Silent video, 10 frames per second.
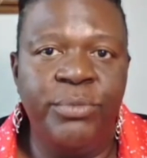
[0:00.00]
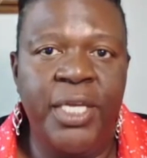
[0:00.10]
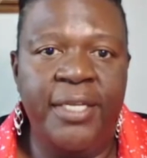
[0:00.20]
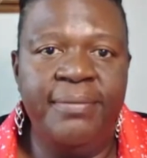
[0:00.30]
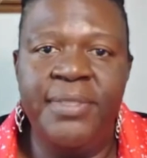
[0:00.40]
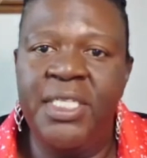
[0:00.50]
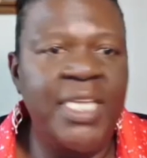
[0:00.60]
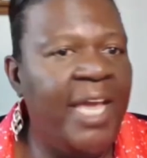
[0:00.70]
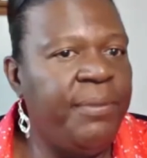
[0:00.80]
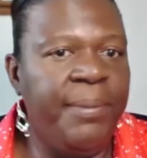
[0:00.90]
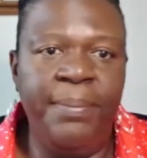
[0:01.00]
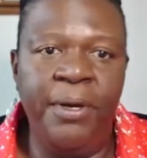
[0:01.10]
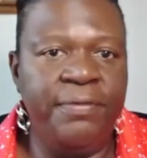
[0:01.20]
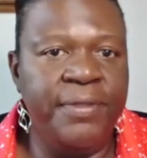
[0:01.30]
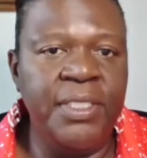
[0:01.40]
Okay? Doesn't have to be
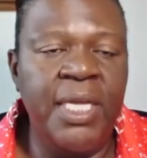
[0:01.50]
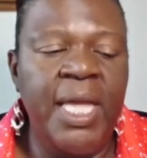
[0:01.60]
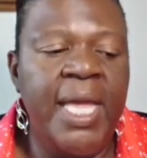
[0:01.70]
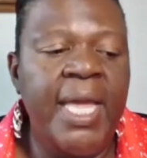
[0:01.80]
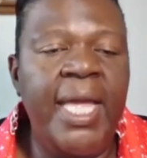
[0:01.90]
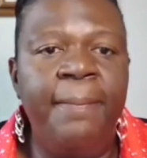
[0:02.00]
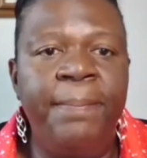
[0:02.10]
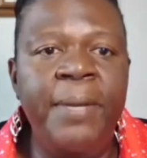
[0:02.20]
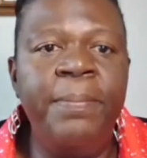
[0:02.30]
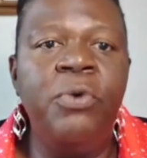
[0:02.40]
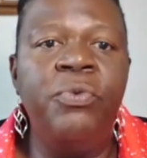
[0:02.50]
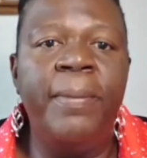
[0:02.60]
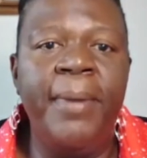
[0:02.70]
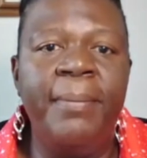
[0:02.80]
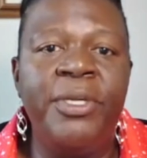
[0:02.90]
perfect. And people
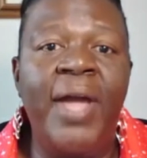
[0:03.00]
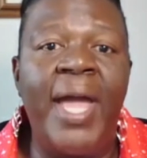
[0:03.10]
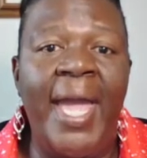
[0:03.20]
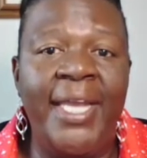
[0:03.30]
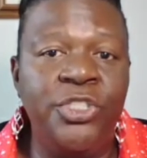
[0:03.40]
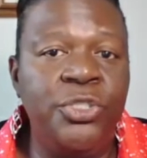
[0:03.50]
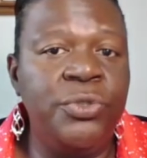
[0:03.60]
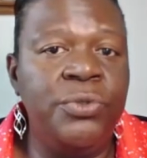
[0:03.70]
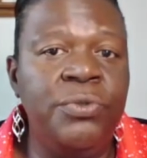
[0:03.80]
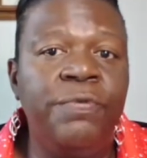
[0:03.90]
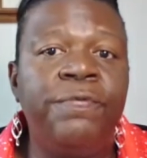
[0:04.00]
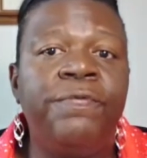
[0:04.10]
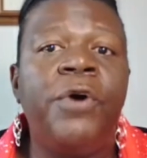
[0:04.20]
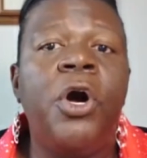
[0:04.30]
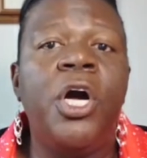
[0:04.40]
remember your attitude
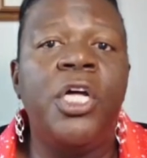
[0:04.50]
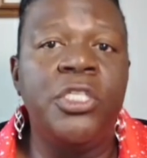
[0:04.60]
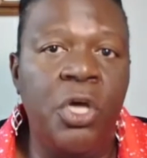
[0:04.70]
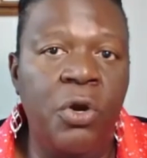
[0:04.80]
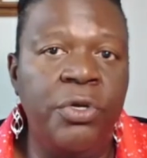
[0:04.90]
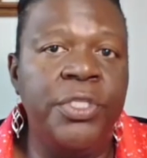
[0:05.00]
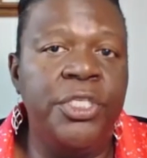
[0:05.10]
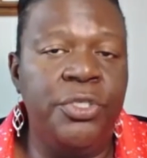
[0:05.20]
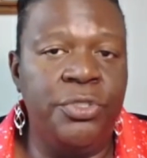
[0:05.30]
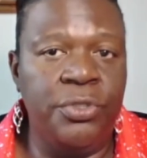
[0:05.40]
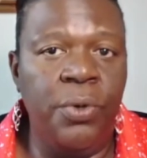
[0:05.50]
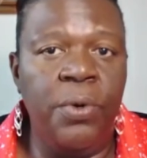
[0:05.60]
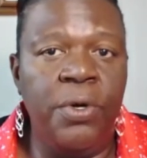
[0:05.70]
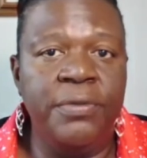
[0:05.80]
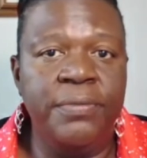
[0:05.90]
far longer than your
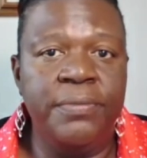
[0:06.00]
score.